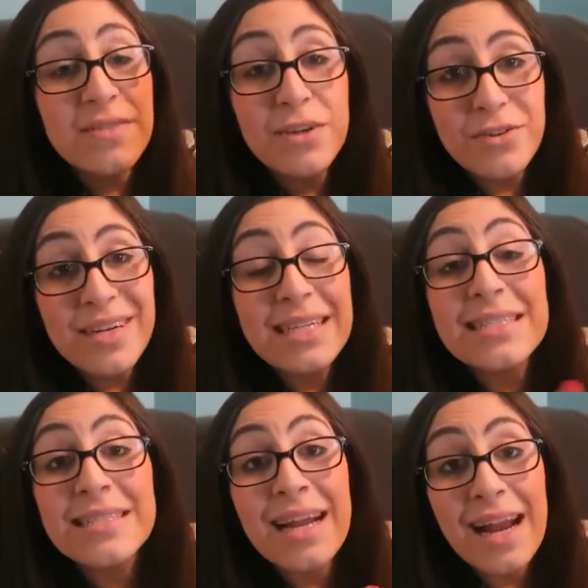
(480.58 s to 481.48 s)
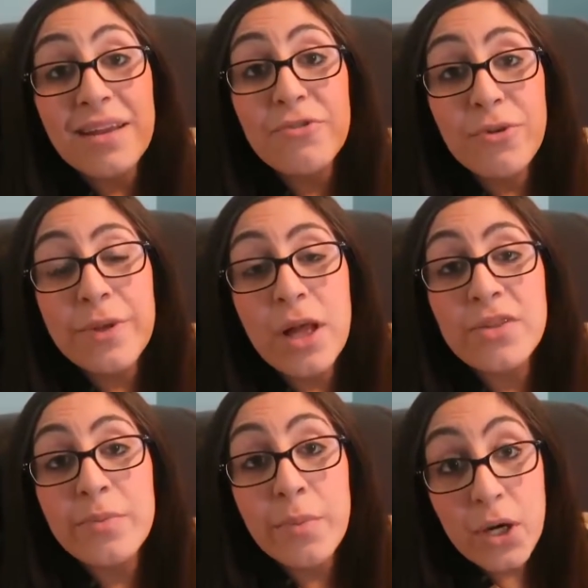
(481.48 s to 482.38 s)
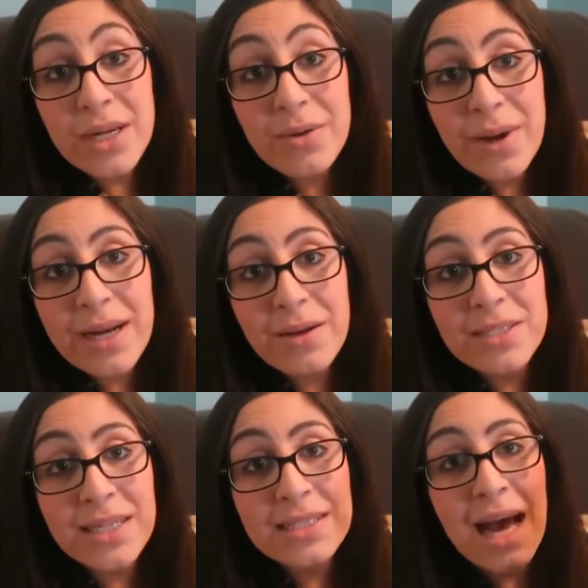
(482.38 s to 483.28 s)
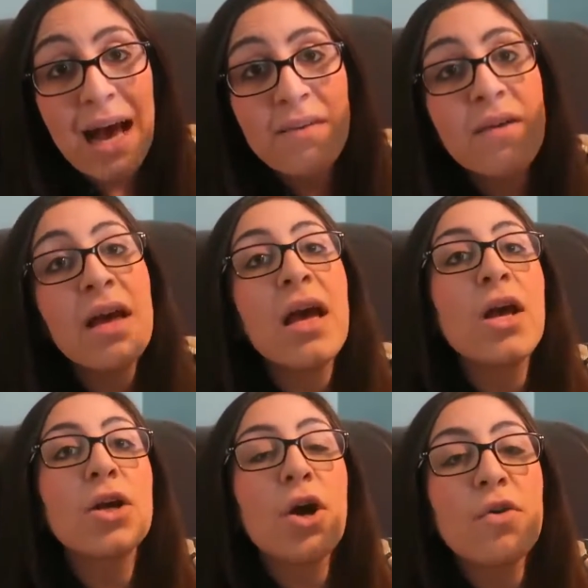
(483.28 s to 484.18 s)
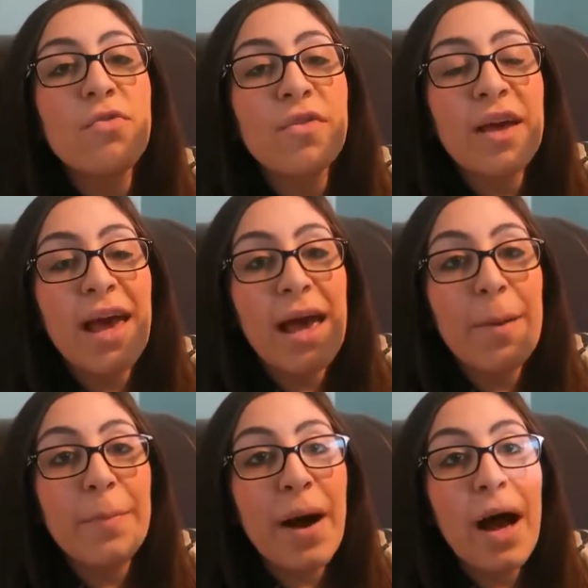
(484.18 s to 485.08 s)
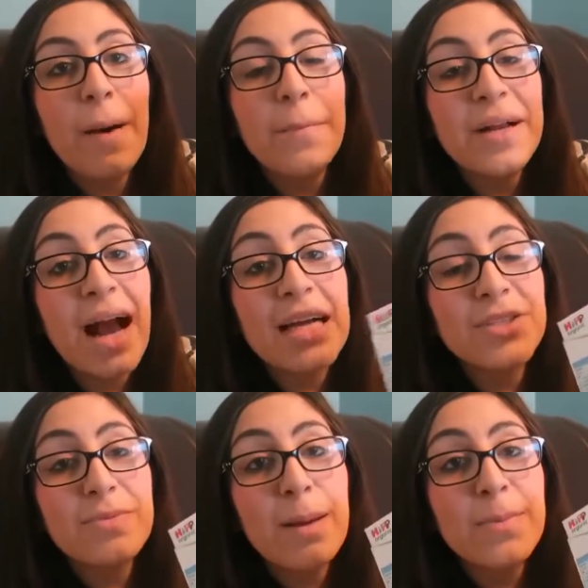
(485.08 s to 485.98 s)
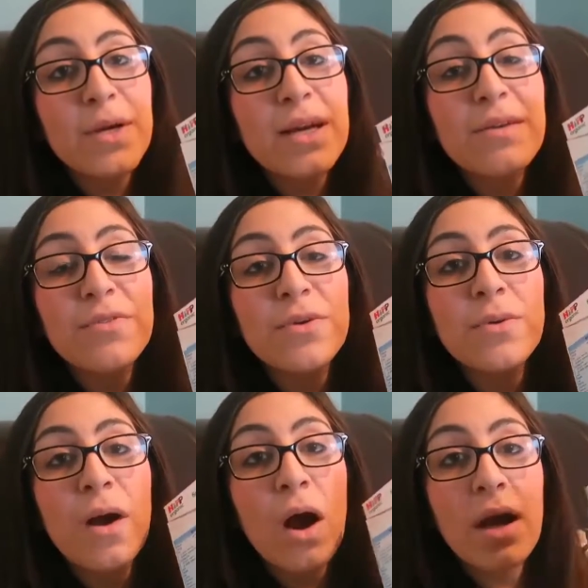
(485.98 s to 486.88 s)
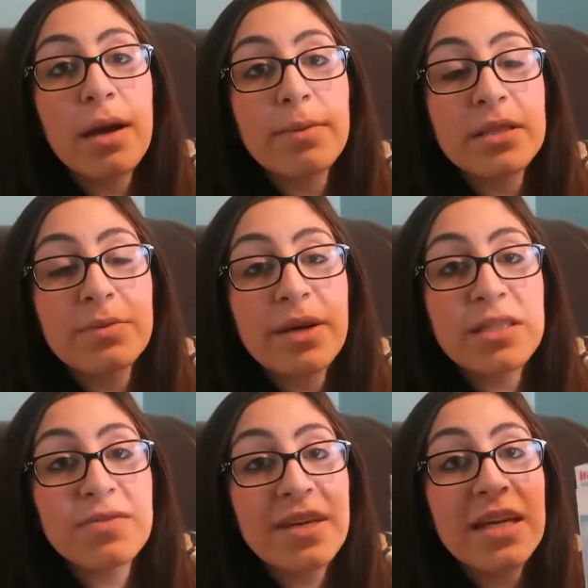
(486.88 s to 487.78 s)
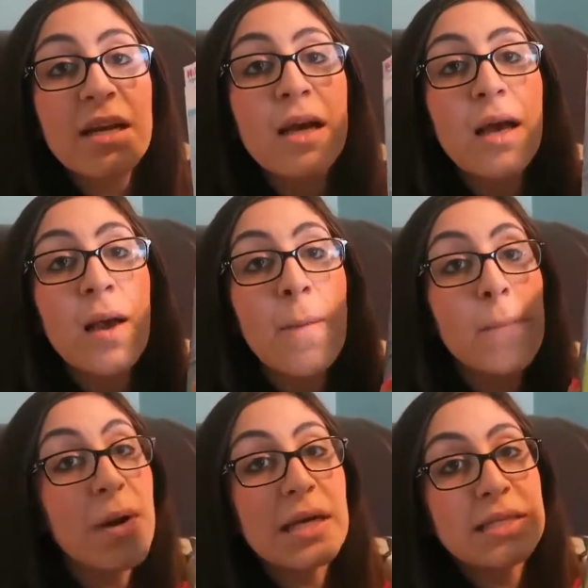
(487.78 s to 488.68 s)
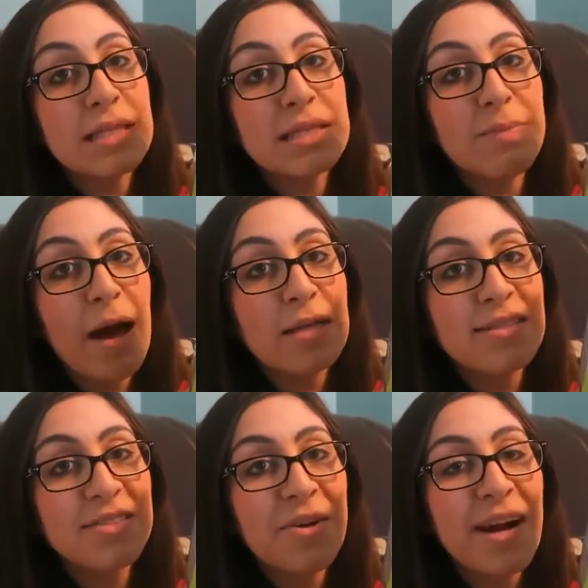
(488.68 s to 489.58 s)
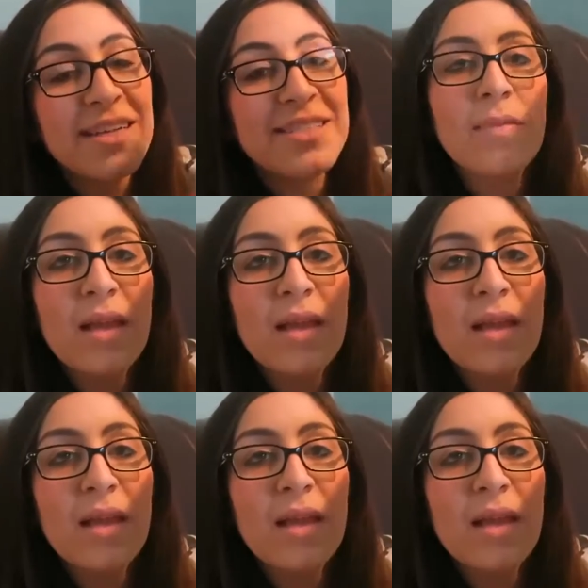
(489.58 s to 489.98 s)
of ingredients that any formula on the market right now does have, go for the HIP. But guys, remember, if you are able to breastfeed, breast is best, right?